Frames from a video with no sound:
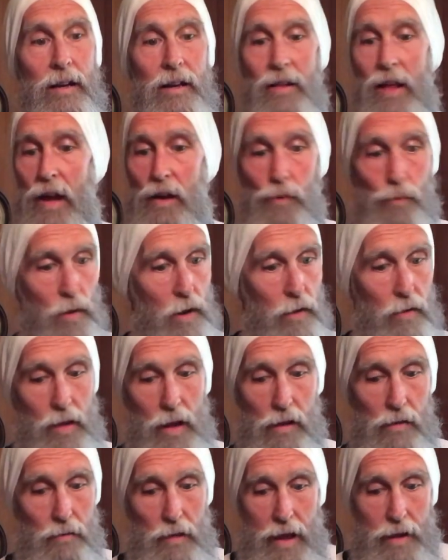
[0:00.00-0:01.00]
That is one of
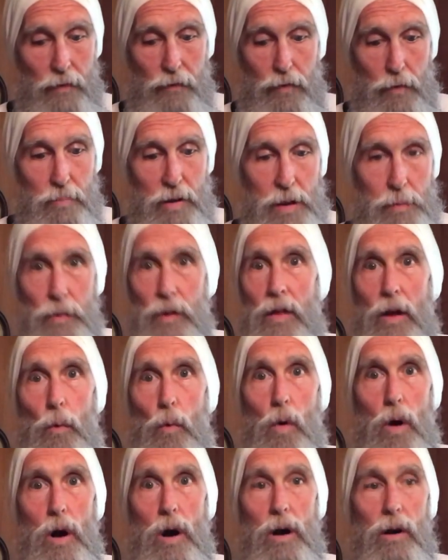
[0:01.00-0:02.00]
the, like for people that
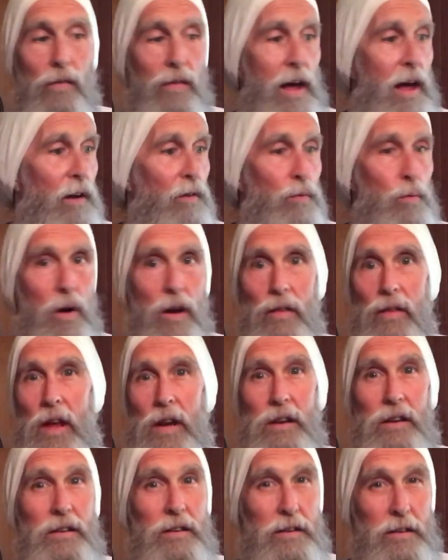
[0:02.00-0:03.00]
work, that is one of
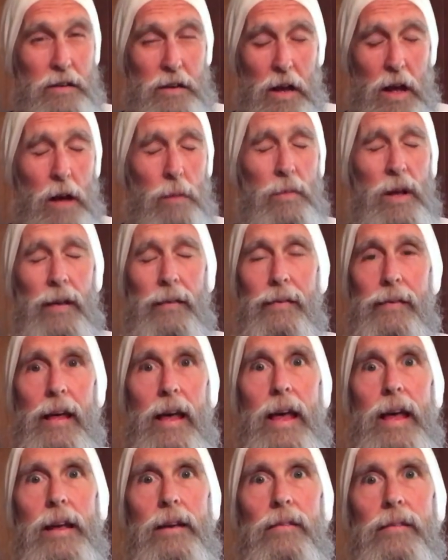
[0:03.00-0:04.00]
the dumbest
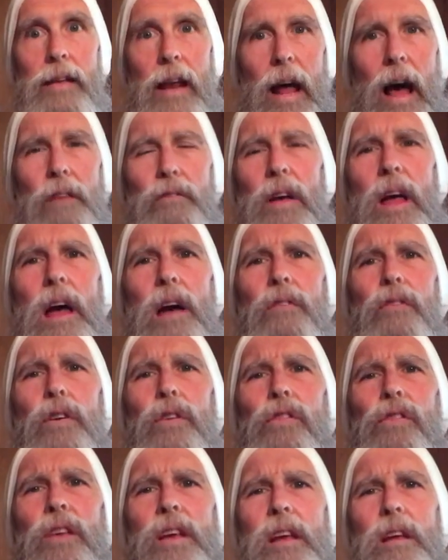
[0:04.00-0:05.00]
things that I've ever
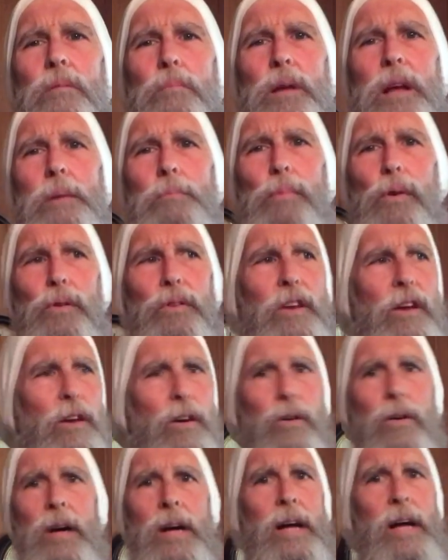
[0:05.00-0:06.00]
seen people
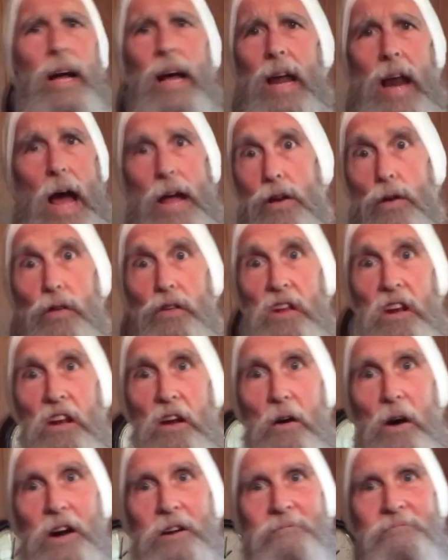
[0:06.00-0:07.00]
do. And I used to
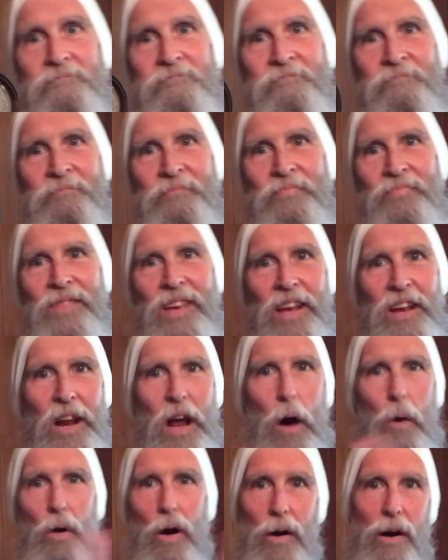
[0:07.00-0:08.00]
do it, you
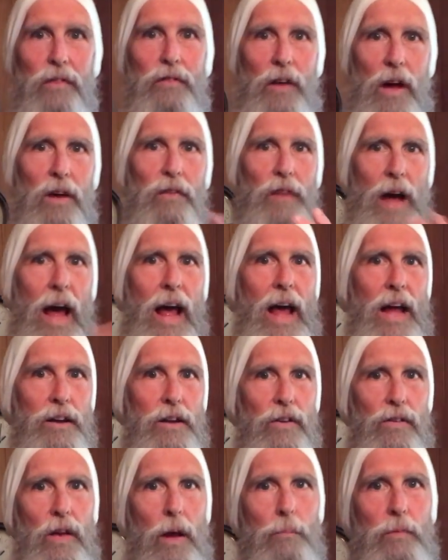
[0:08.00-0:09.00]
know, or if I
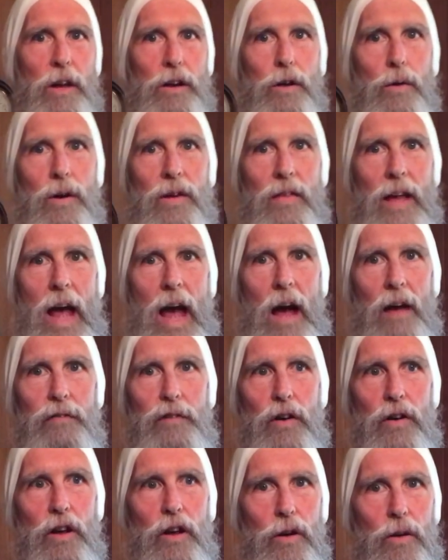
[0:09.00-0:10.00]
had something to do in the
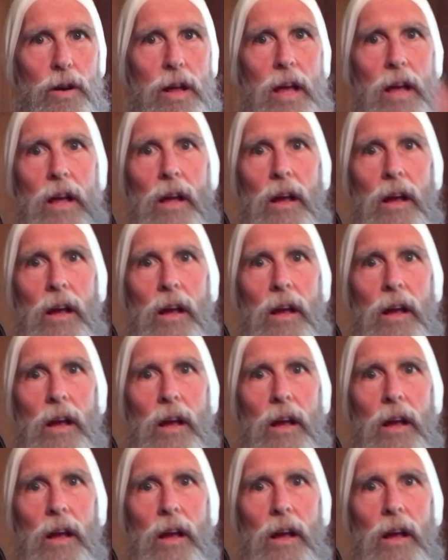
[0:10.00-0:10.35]
afternoon.